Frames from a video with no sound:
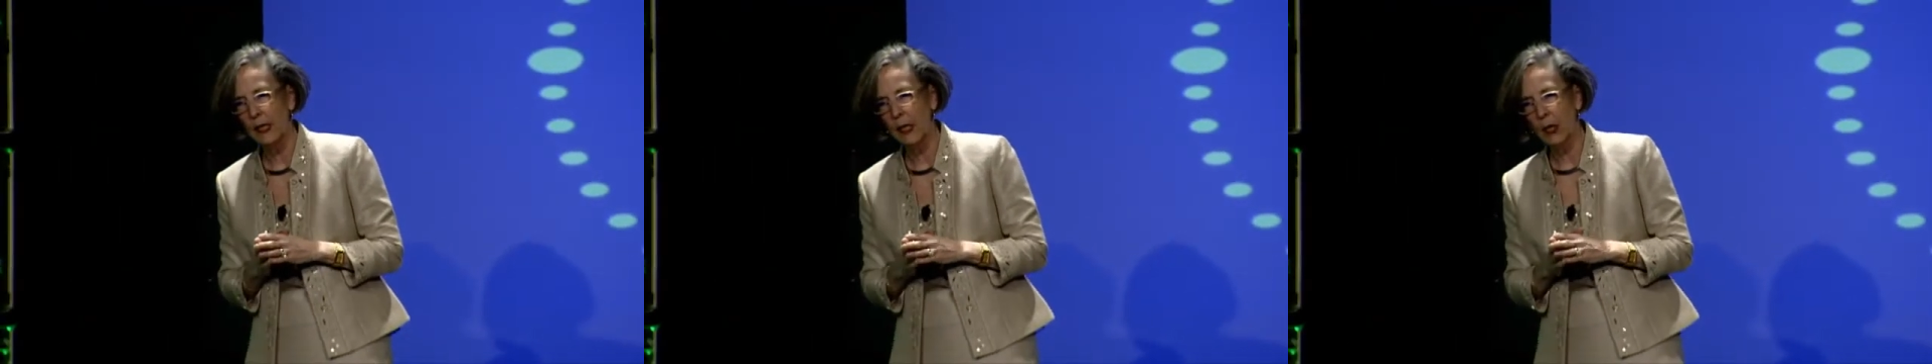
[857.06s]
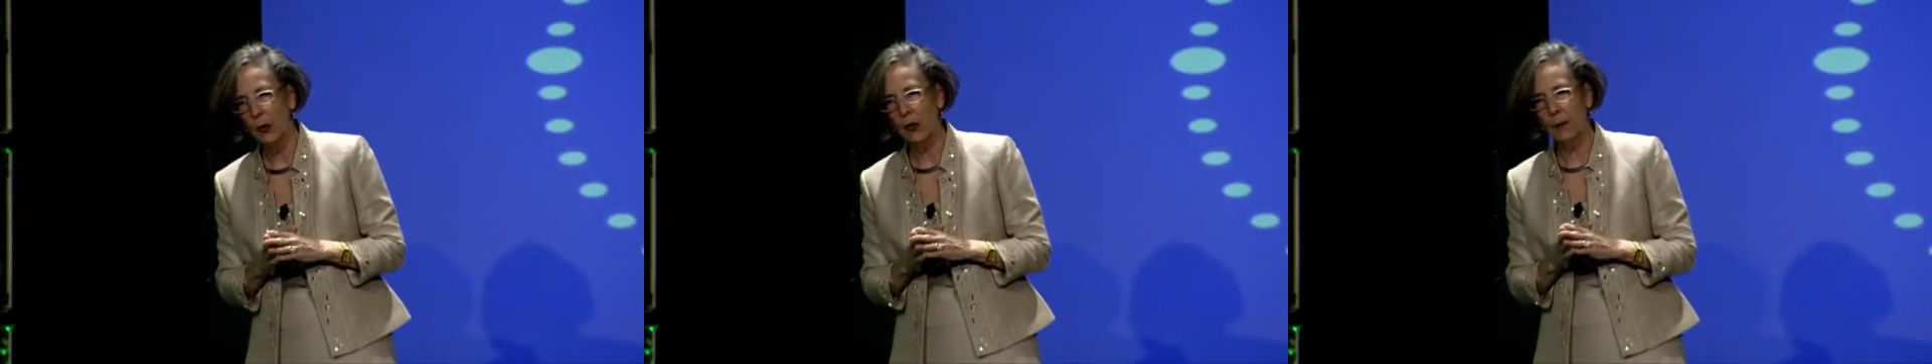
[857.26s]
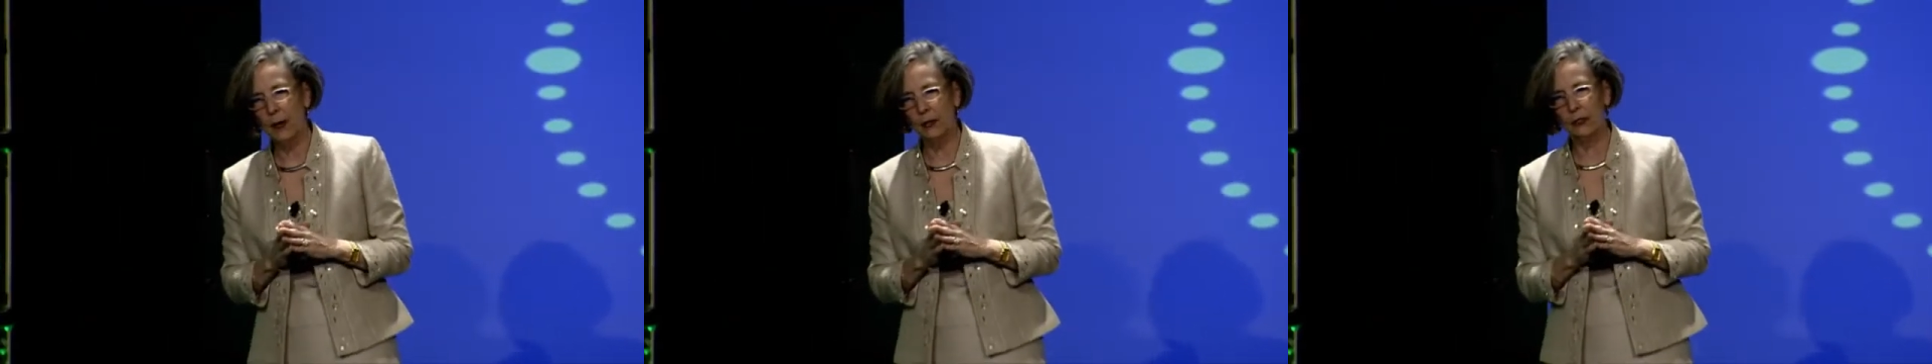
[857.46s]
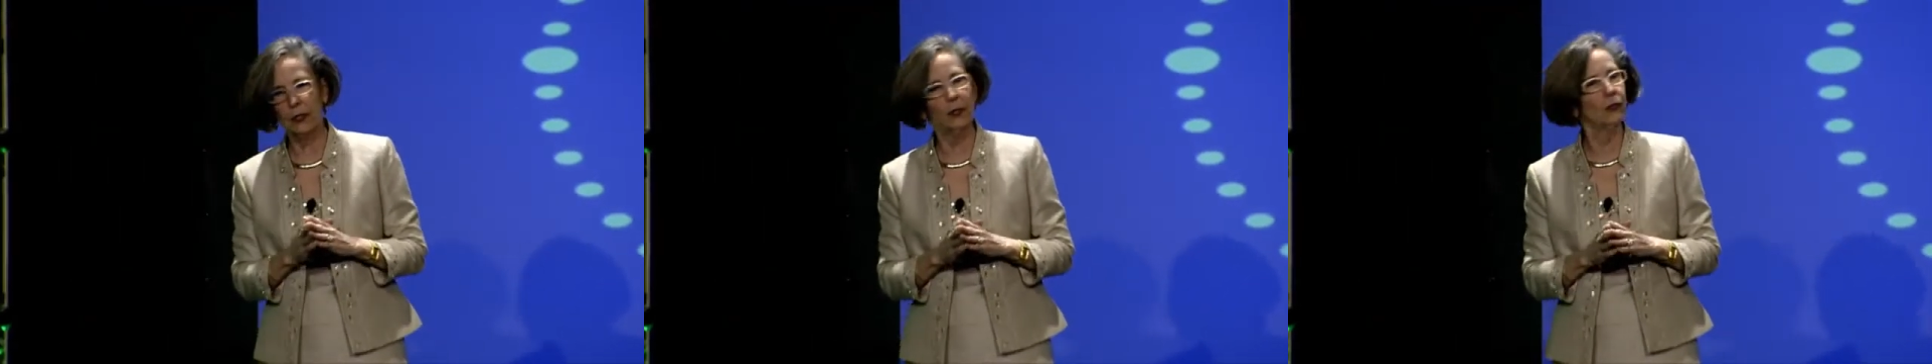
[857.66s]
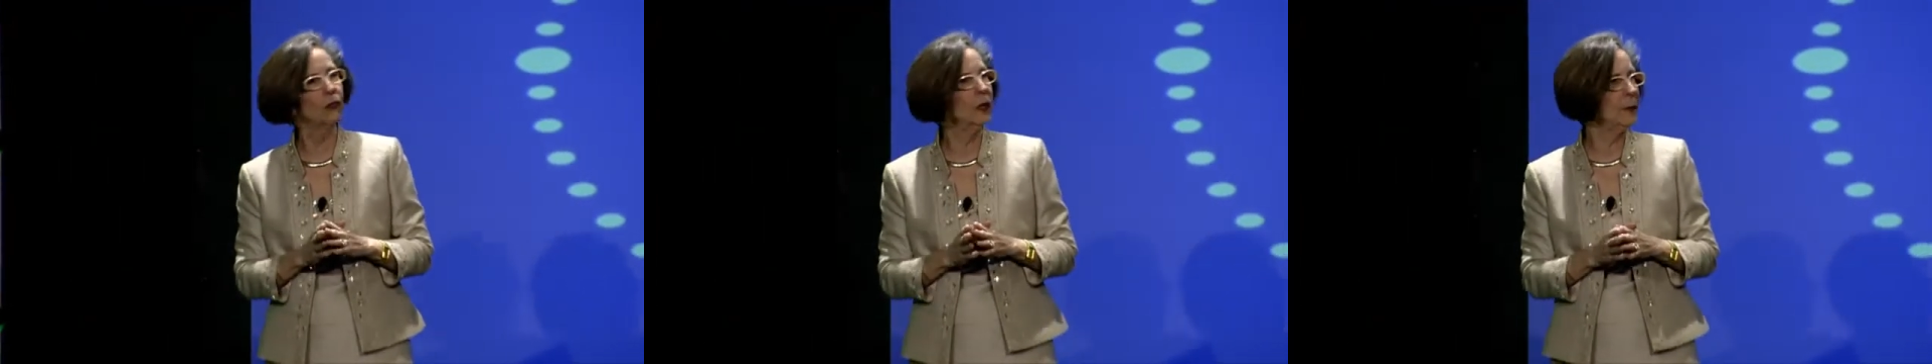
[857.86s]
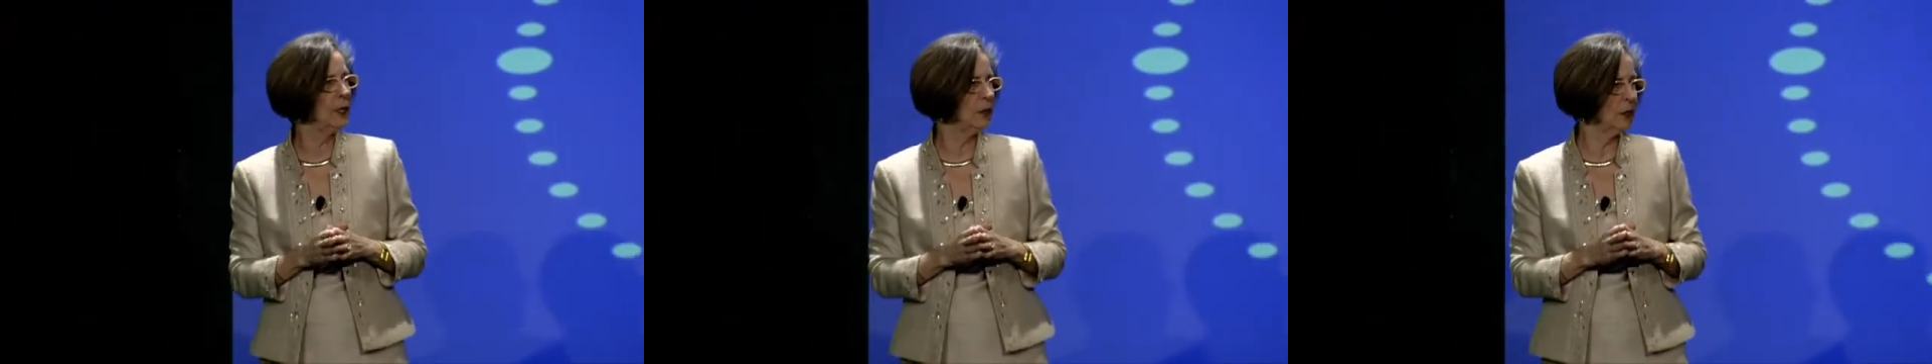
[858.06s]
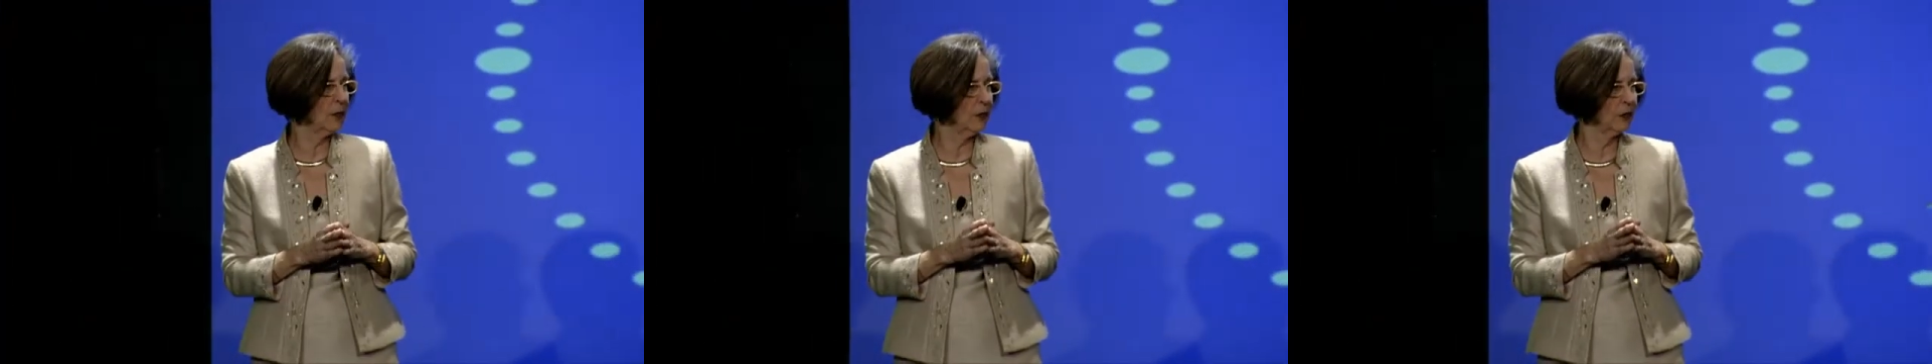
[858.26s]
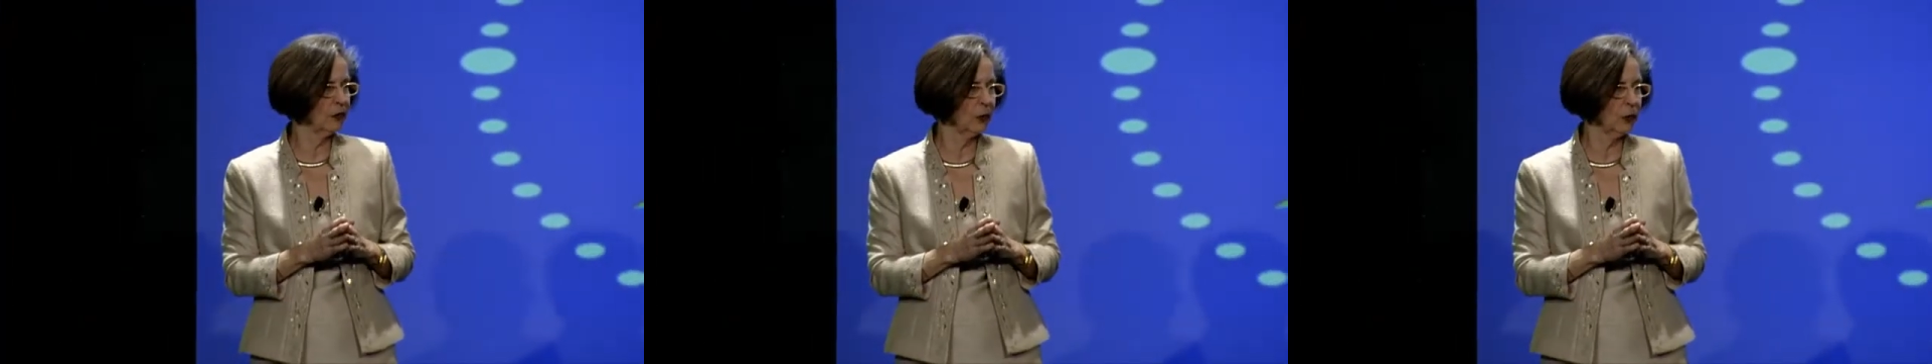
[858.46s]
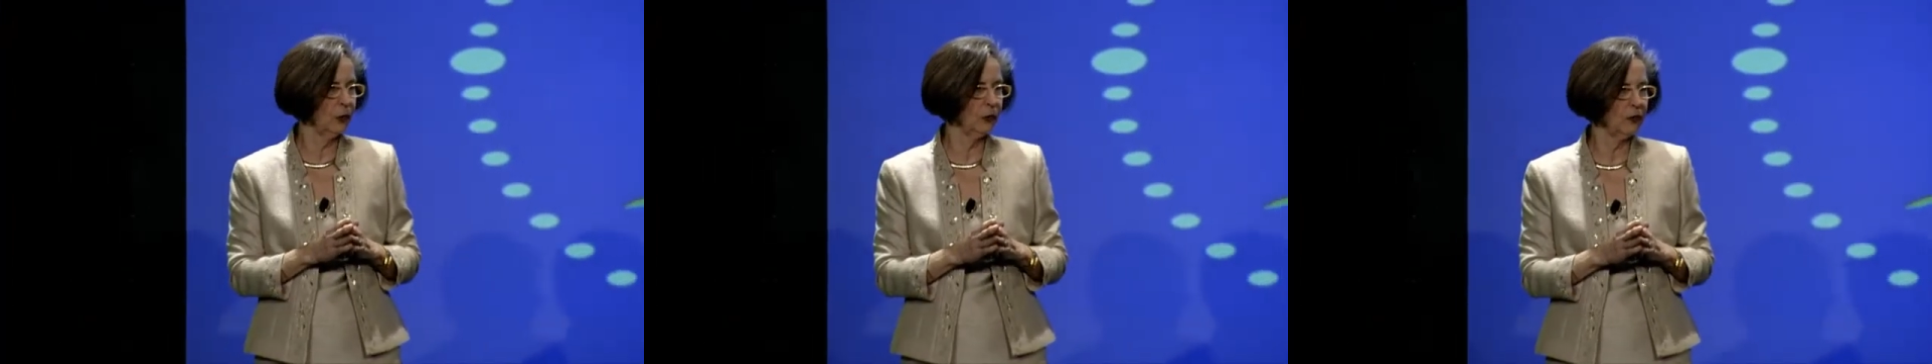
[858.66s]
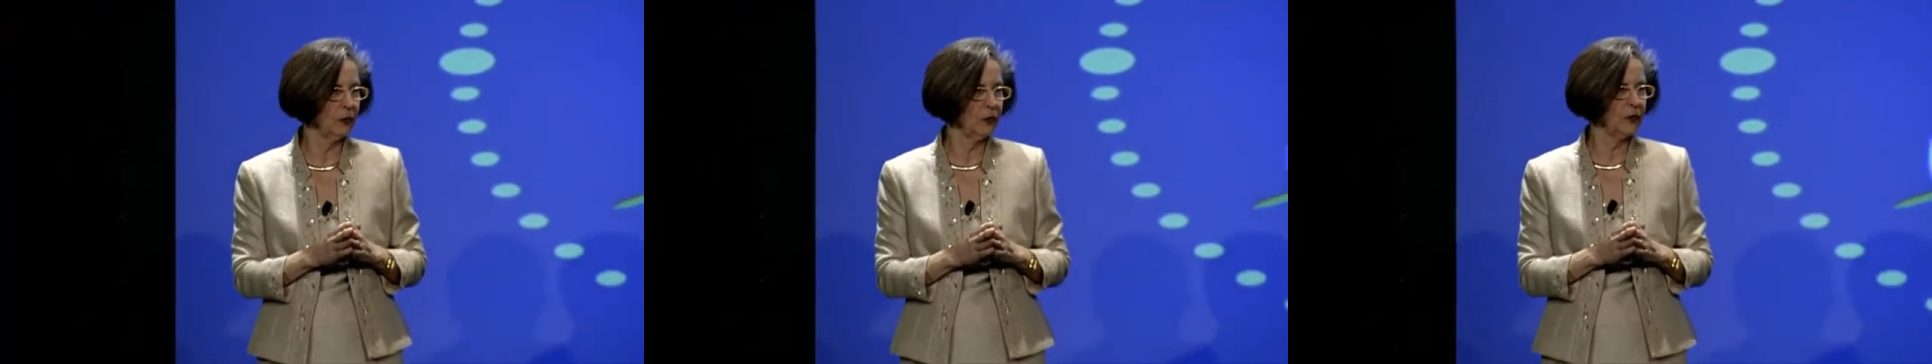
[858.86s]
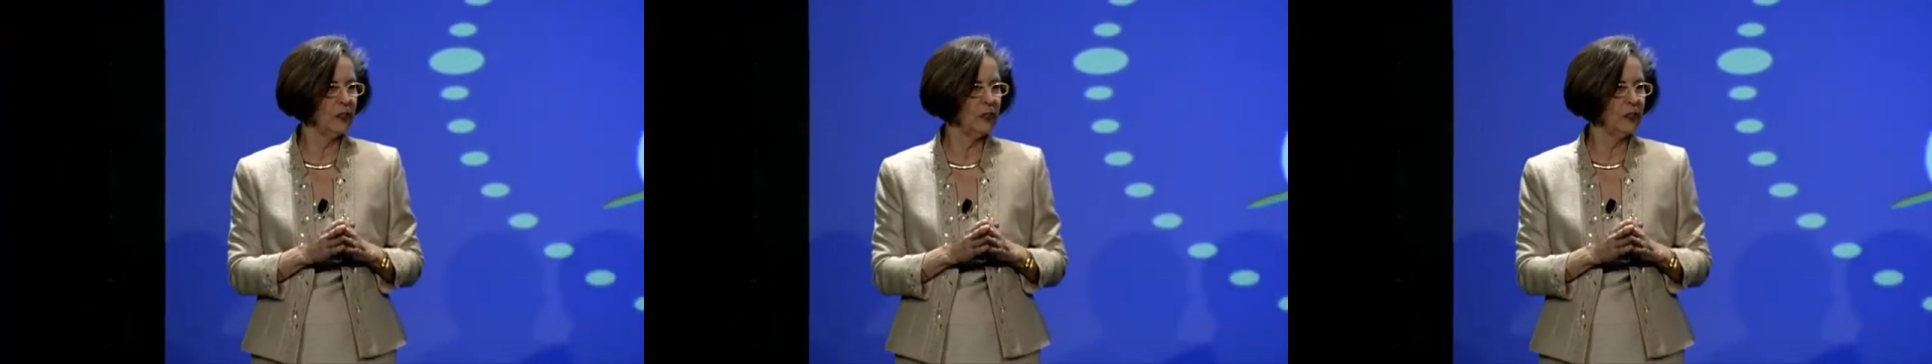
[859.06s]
We must contribute to the solutions